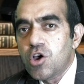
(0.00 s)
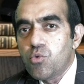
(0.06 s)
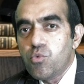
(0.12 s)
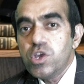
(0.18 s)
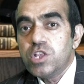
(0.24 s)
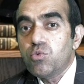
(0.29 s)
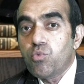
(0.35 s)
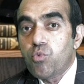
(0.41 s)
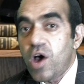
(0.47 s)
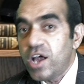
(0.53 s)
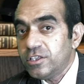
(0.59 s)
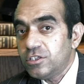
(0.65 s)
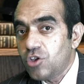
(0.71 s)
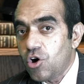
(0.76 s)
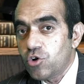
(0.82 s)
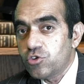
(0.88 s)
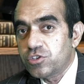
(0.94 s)
with
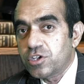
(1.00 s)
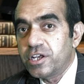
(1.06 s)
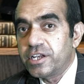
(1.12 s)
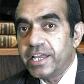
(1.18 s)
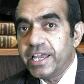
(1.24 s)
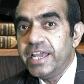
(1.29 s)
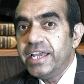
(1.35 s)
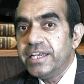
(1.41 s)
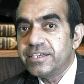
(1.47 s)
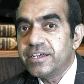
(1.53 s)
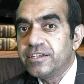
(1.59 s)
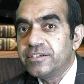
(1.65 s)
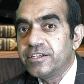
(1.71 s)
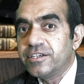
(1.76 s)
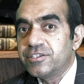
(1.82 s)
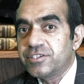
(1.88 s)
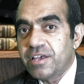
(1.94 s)

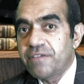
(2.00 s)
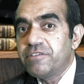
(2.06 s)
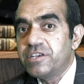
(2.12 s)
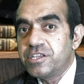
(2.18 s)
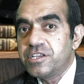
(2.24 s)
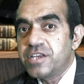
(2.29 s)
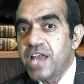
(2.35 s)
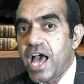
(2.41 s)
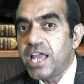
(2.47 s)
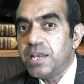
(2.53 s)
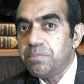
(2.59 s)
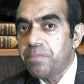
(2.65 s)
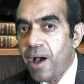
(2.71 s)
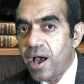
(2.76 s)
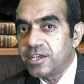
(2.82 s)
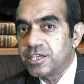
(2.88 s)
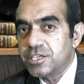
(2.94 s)
1,879
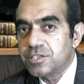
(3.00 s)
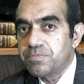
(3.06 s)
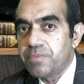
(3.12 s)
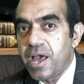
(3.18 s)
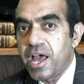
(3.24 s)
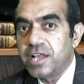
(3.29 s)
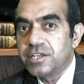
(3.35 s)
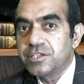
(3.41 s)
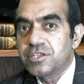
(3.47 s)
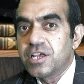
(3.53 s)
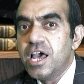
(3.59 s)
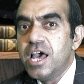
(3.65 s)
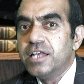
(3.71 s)
participants,